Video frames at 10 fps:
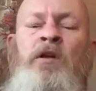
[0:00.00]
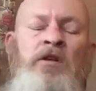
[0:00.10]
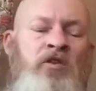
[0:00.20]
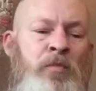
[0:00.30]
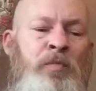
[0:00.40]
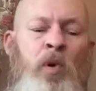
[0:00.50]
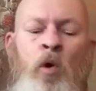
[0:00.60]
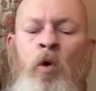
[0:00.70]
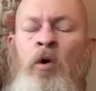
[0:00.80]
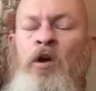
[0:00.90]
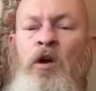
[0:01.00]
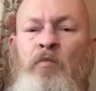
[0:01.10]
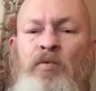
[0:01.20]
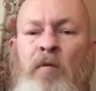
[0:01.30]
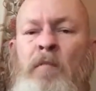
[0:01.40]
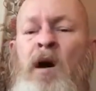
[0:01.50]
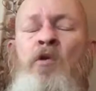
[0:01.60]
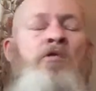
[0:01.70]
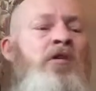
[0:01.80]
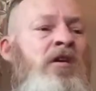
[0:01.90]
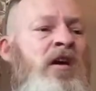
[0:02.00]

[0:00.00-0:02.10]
support, promote,